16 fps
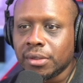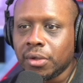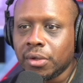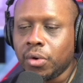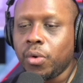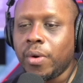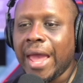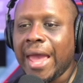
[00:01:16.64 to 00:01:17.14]

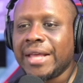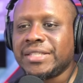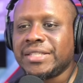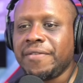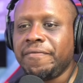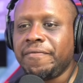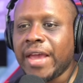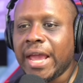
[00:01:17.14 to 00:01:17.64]
who has
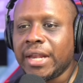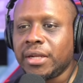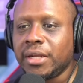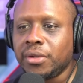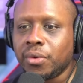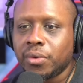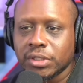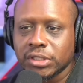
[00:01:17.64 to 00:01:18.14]
invaded
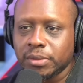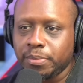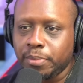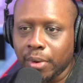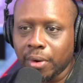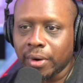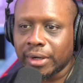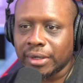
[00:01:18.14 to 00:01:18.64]
your
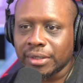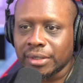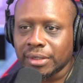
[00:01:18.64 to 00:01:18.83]
sport.